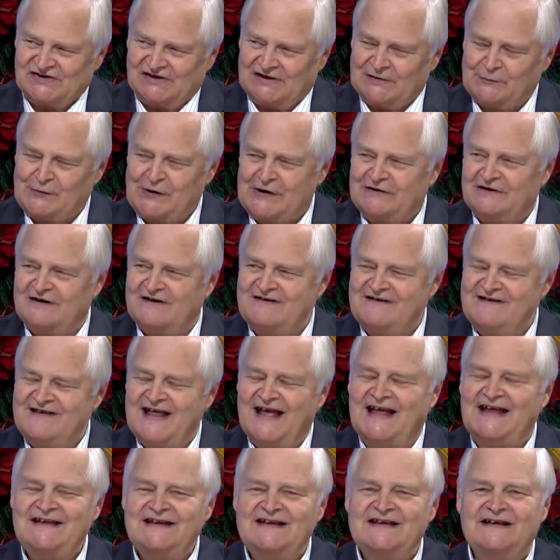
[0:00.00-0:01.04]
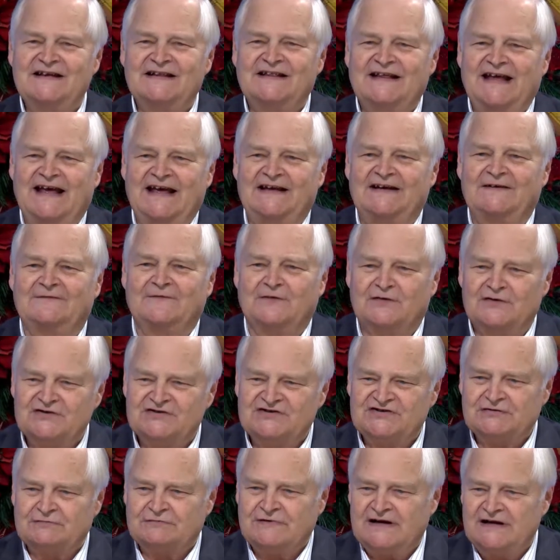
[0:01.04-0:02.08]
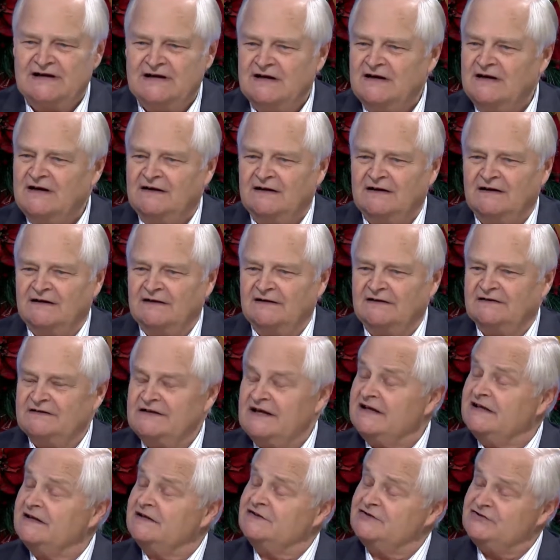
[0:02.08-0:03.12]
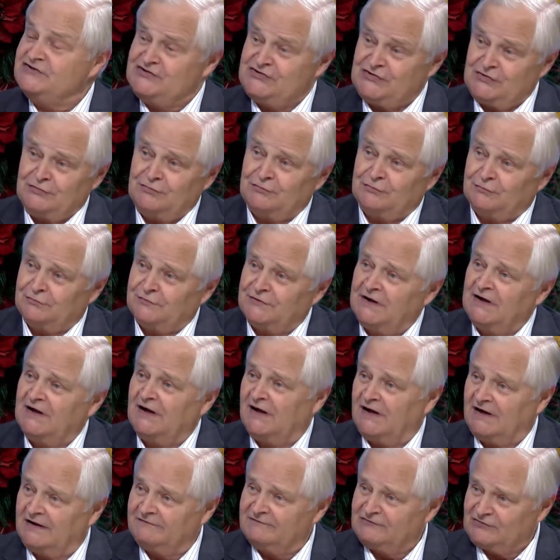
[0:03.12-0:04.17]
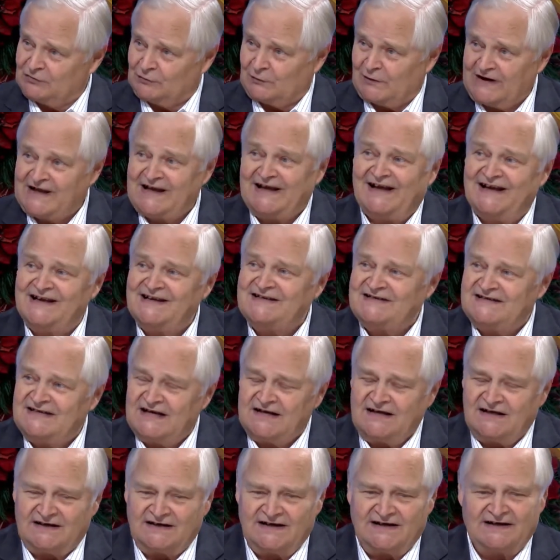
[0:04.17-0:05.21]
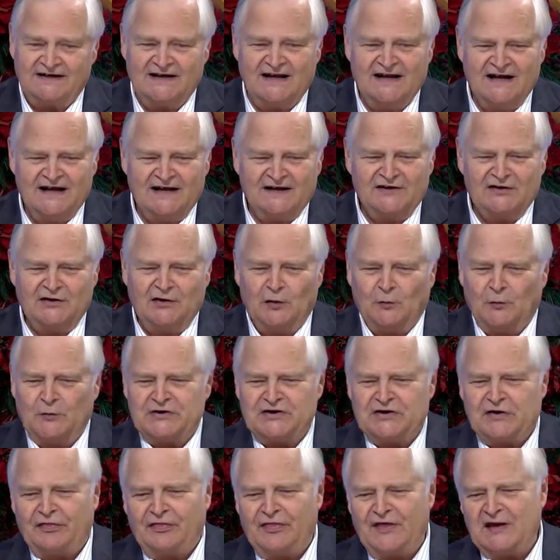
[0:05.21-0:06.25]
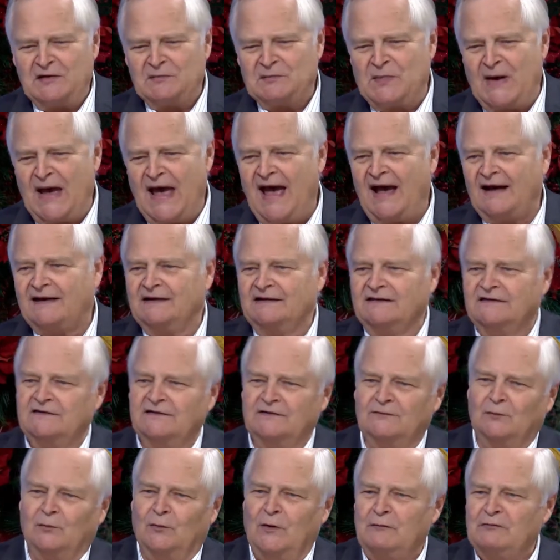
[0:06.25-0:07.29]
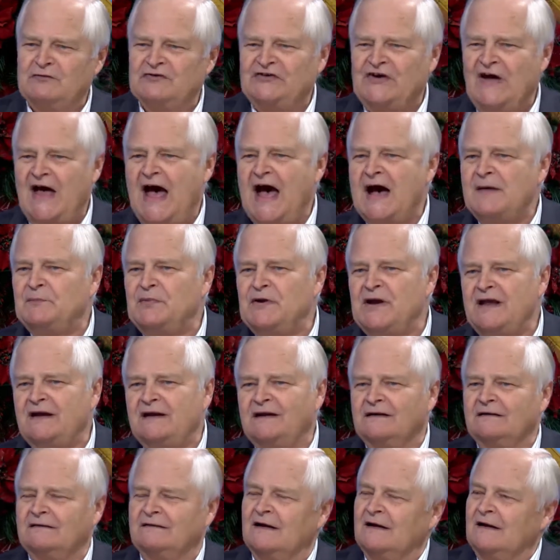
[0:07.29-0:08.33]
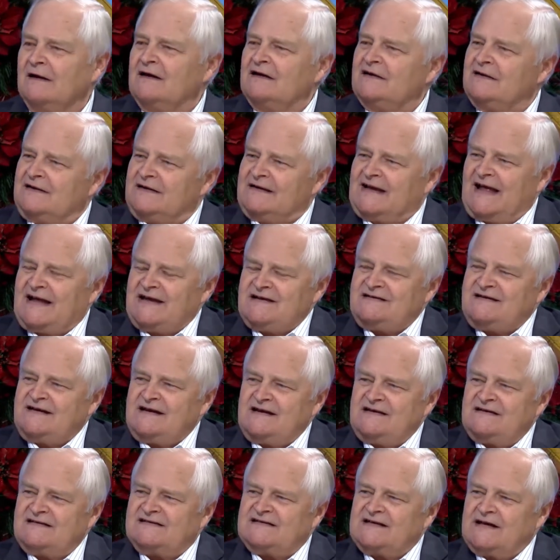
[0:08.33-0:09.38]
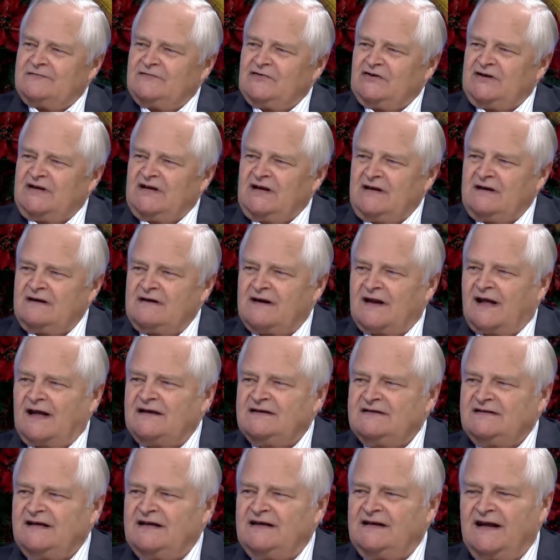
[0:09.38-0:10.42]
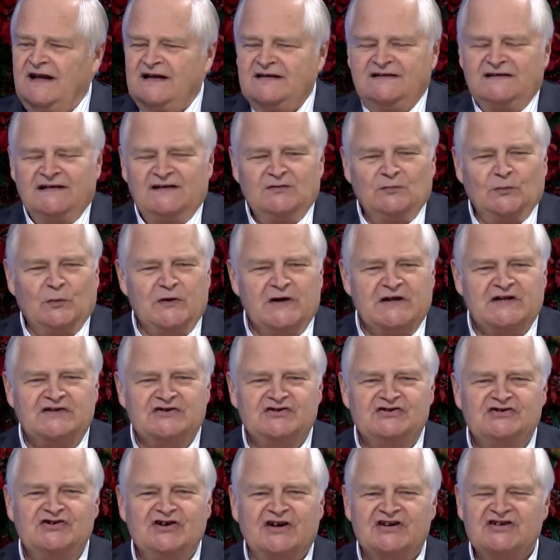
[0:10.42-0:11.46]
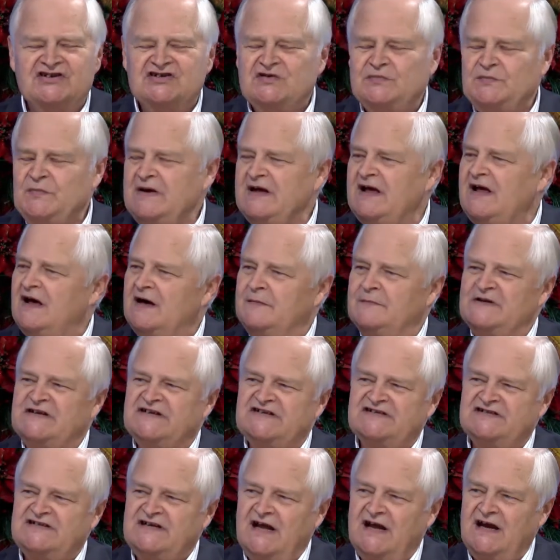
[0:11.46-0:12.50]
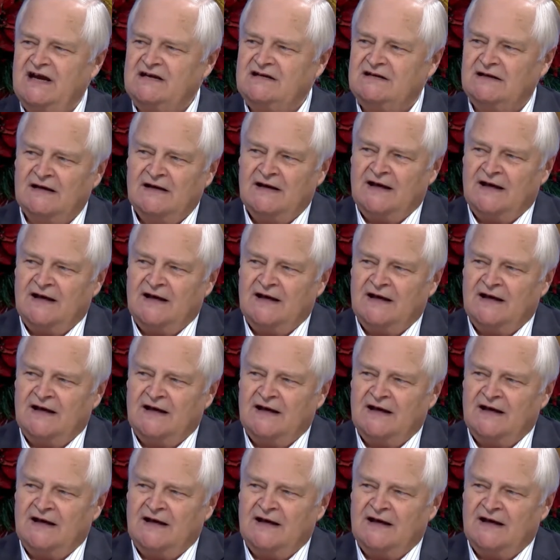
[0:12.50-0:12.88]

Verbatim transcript: celebrate our 90th anniversary uh, in June of 2018. And, you know, when you think back into what was happening in 1917, 1918, we had just become a state,